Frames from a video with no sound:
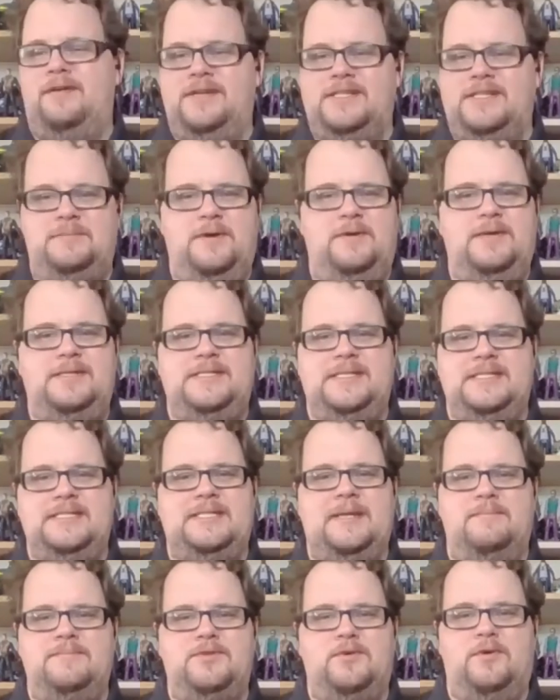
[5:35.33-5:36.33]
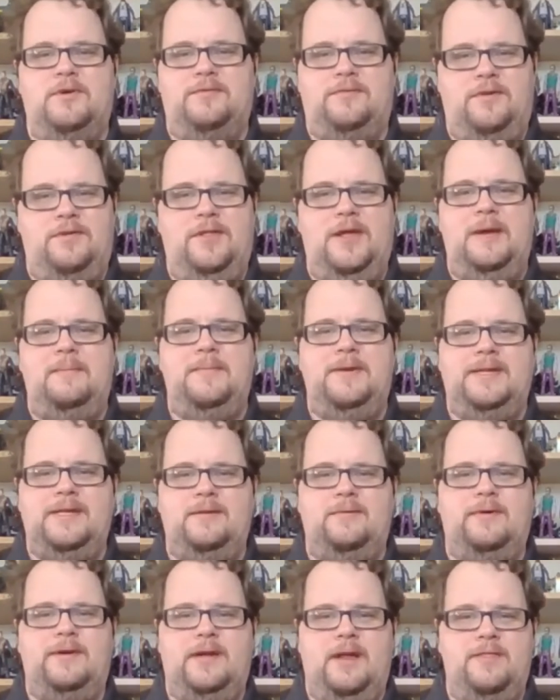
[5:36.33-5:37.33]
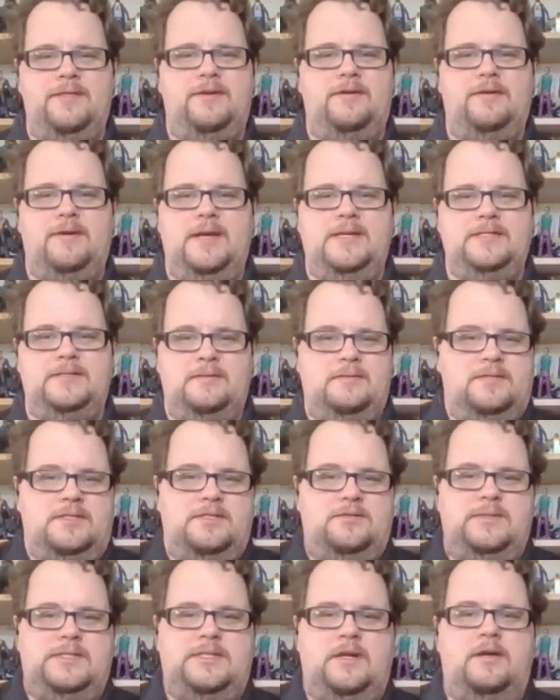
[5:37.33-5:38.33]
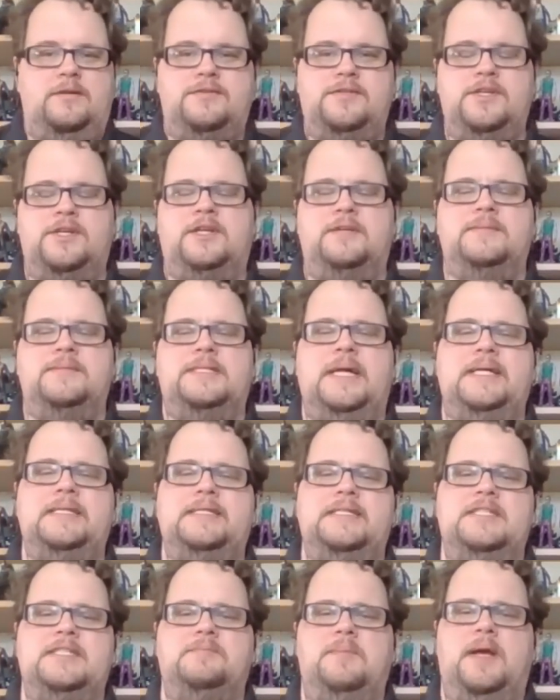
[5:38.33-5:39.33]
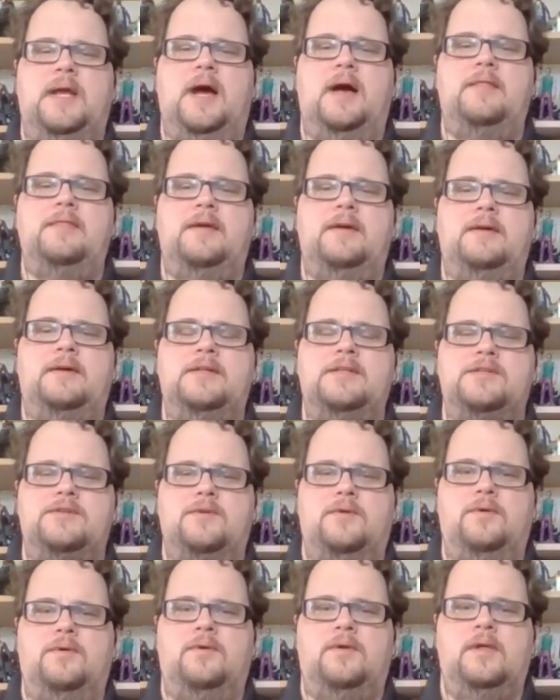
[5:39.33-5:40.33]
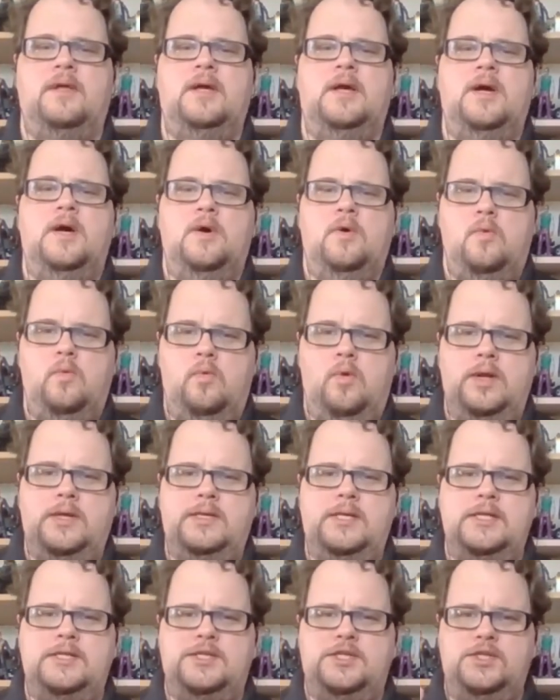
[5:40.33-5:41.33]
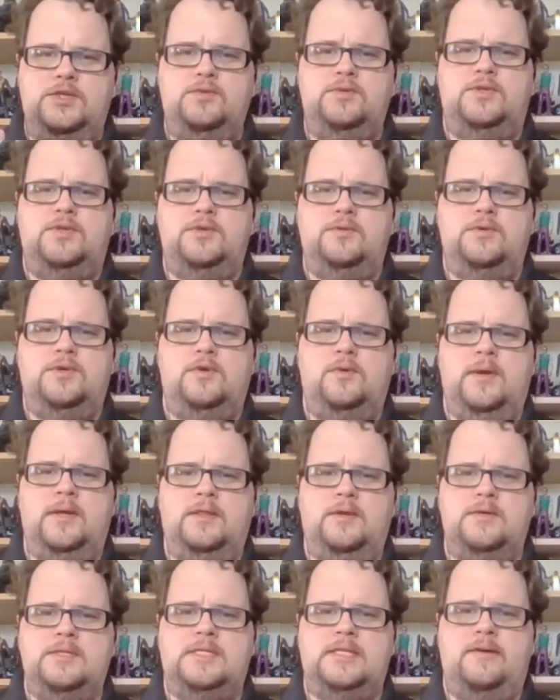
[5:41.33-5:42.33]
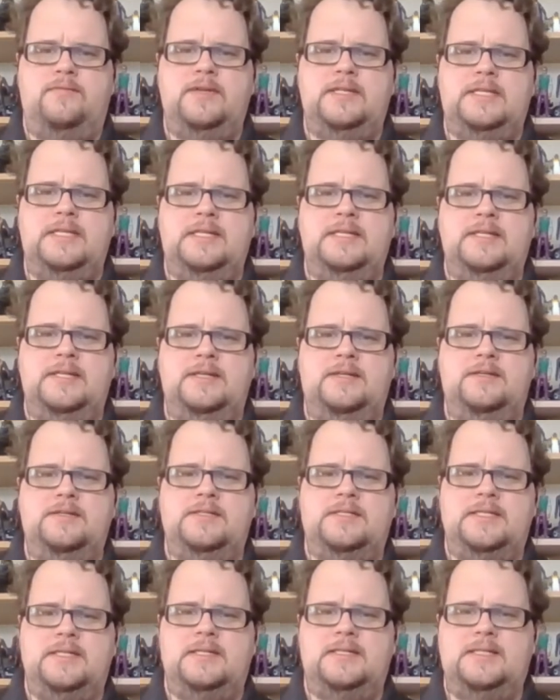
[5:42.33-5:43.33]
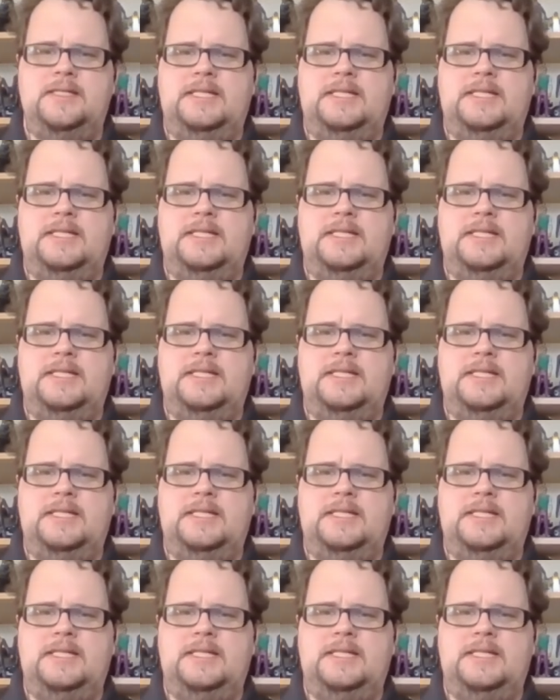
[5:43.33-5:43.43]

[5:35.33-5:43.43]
experiencing some sort of calamity or another as, as a result of circumstances beyond their control. What did right. you do during those 17 years to, to